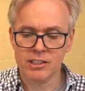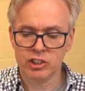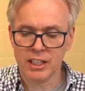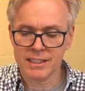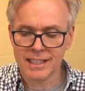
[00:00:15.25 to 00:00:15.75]

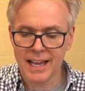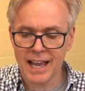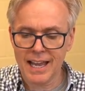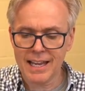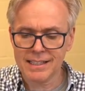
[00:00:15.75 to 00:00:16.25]
is just
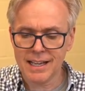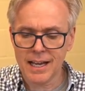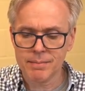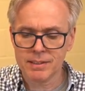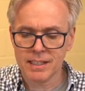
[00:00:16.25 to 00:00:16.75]
a
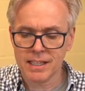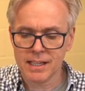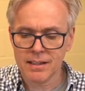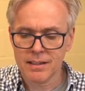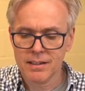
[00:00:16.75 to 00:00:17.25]
times
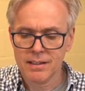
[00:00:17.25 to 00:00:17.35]
c